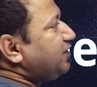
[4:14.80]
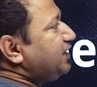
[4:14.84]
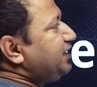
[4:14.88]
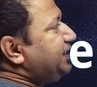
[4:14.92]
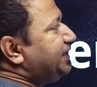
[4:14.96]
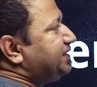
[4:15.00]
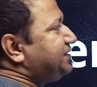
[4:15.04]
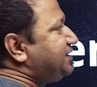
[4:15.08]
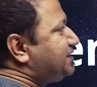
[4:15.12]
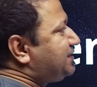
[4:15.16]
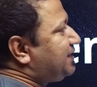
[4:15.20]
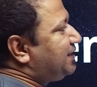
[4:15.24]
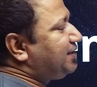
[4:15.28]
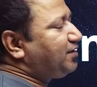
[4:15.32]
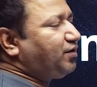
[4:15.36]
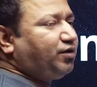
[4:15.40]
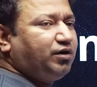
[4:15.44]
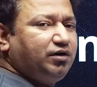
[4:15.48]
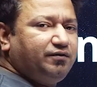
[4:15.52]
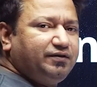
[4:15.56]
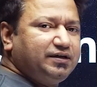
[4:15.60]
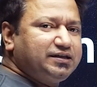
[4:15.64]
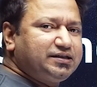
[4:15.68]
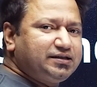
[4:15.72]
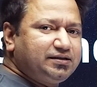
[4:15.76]
1 easy set
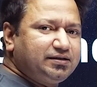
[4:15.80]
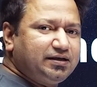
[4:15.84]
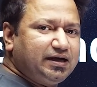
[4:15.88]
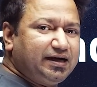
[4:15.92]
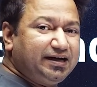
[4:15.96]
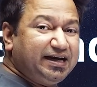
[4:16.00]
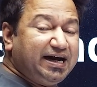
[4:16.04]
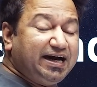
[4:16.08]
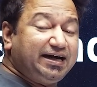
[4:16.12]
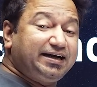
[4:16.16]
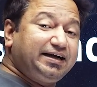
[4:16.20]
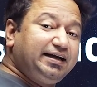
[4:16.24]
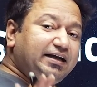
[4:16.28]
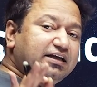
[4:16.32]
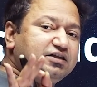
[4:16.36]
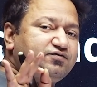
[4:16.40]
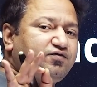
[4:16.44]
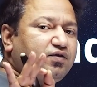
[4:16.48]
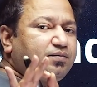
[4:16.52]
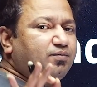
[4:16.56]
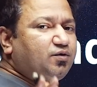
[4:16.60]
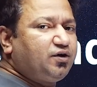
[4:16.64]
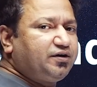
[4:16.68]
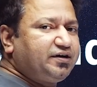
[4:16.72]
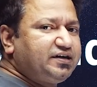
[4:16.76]
always, and at least
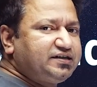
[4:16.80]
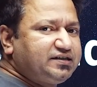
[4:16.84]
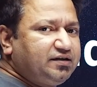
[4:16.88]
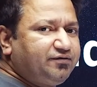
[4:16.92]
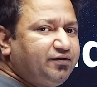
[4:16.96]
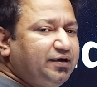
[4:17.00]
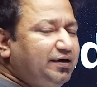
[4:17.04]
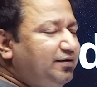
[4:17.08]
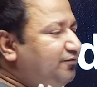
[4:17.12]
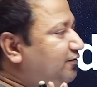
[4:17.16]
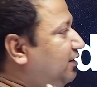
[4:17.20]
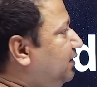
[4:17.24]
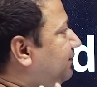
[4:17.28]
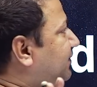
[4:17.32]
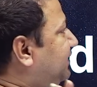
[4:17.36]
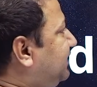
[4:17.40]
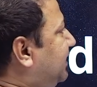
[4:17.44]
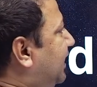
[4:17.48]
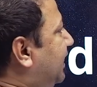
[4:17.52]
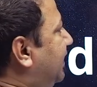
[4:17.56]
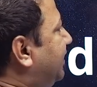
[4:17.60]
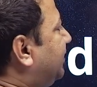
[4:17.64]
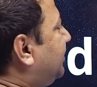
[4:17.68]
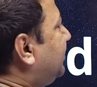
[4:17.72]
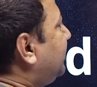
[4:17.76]
1 moderate set will be
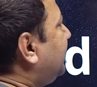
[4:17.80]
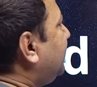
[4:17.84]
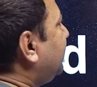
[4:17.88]
there.